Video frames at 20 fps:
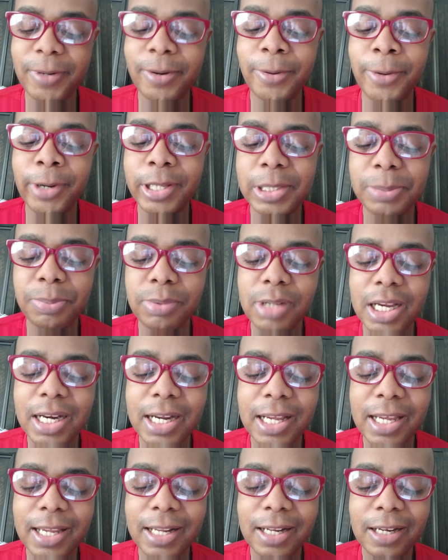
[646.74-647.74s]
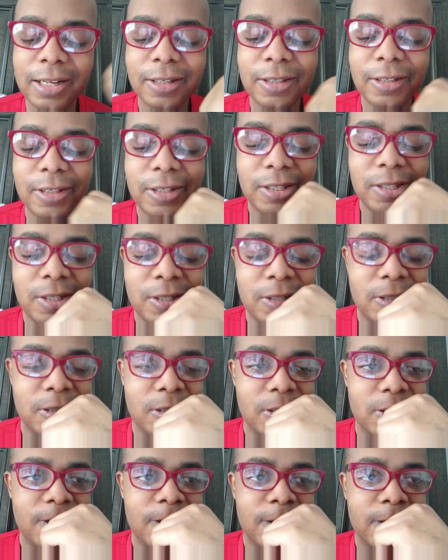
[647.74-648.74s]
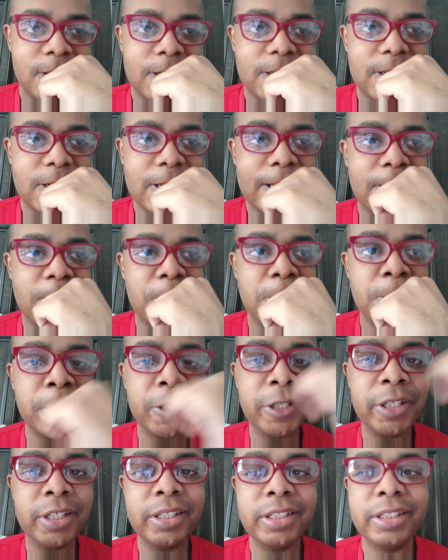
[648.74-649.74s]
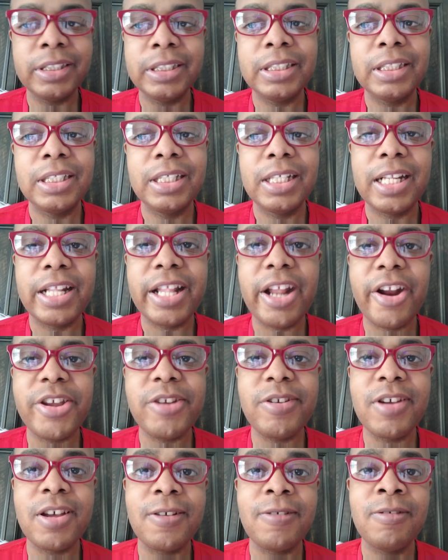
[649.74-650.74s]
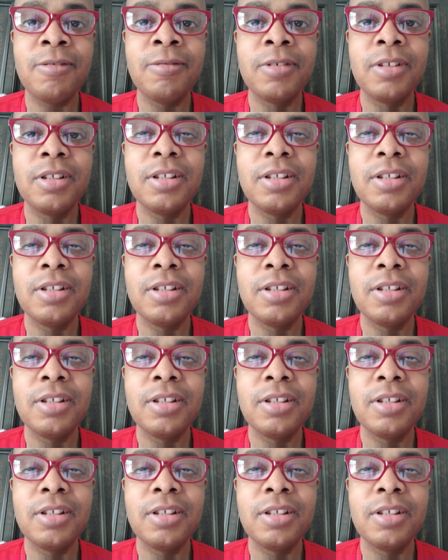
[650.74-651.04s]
after explaining it. So, there you go.